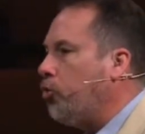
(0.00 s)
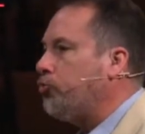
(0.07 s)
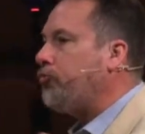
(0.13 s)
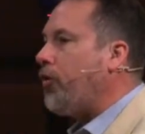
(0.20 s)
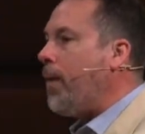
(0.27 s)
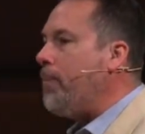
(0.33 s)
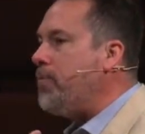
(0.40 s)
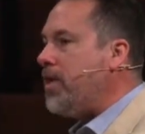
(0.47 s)

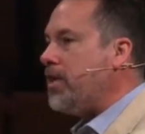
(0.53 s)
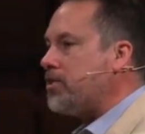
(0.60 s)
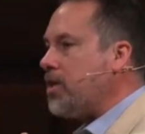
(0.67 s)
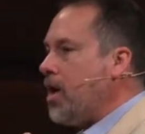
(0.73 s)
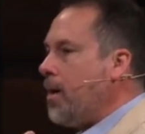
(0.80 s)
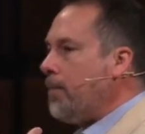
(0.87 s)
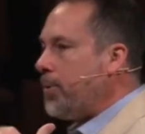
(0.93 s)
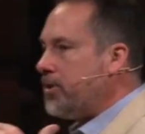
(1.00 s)
from this
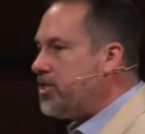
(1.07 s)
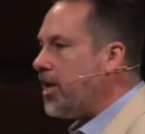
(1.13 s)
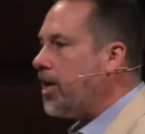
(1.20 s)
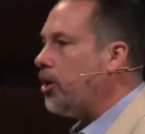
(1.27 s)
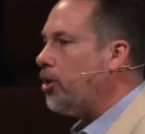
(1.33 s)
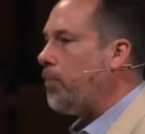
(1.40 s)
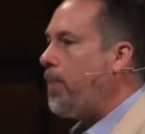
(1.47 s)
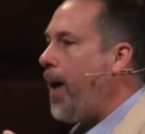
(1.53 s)

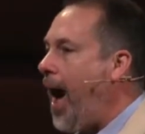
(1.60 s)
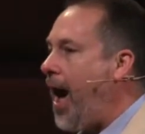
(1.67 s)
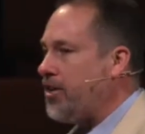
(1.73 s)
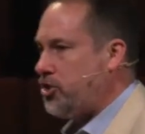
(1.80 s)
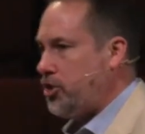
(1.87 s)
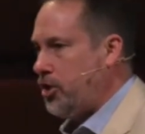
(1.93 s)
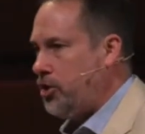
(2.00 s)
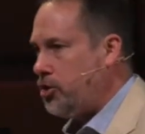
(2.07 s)
particular
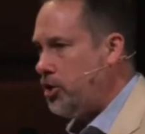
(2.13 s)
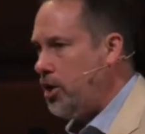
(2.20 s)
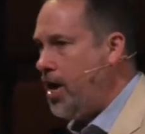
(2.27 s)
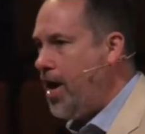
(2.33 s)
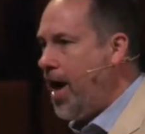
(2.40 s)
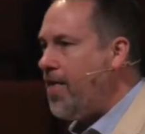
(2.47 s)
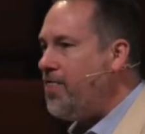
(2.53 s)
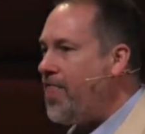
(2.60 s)
passage.
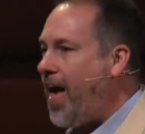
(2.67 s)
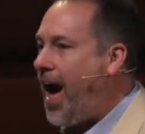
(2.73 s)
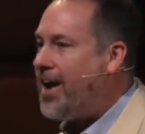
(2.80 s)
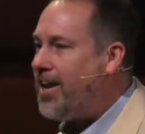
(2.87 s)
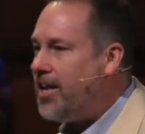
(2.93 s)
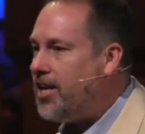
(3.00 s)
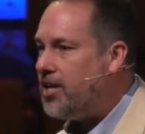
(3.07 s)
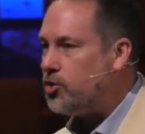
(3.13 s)
And
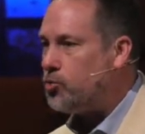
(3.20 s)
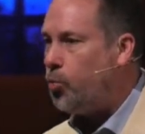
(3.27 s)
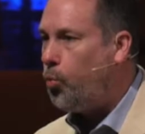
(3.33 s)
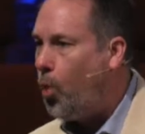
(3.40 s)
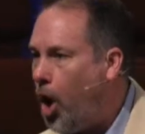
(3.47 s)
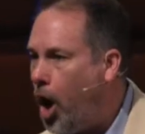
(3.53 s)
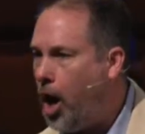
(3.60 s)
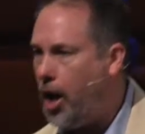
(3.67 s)
that is
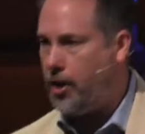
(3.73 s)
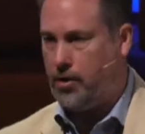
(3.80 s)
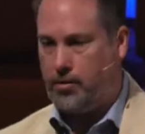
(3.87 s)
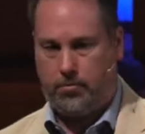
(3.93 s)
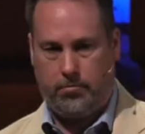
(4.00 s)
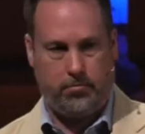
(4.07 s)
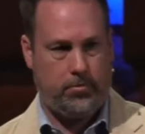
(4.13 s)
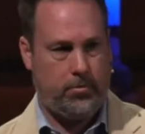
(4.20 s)
one,
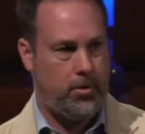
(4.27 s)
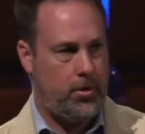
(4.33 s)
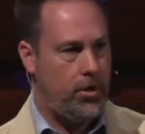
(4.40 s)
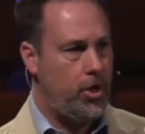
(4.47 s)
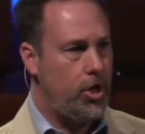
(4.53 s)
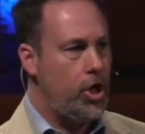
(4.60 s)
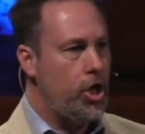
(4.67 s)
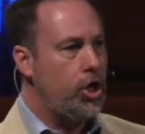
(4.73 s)

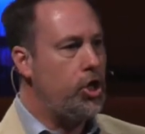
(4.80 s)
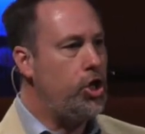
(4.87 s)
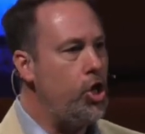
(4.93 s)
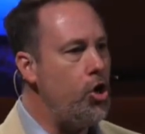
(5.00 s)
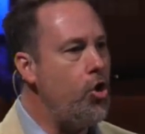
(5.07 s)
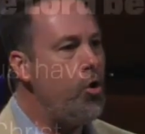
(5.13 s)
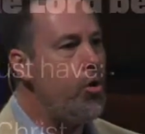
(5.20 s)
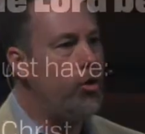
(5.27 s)

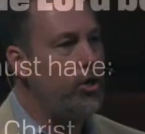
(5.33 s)
your